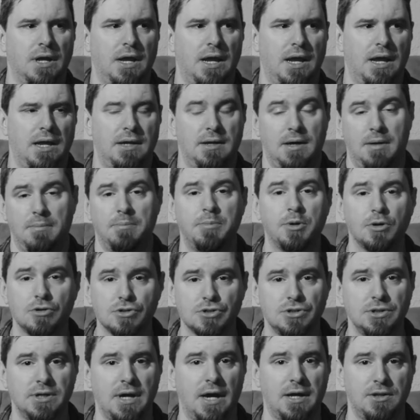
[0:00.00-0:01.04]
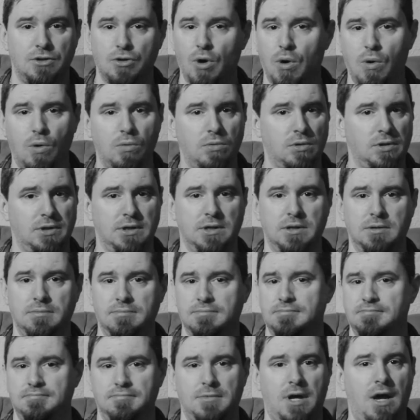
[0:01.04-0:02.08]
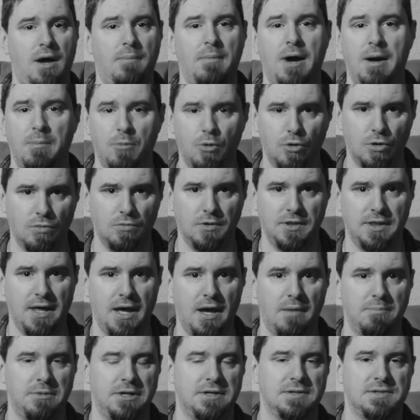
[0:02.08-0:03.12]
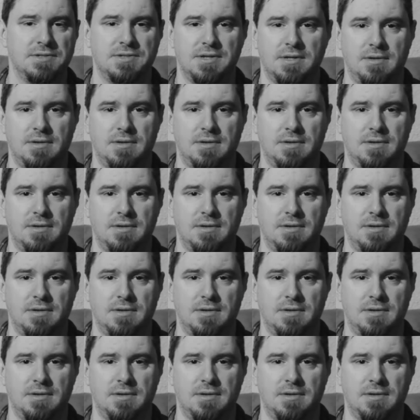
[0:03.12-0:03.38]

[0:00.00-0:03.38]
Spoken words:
And personally, I'm on board with that because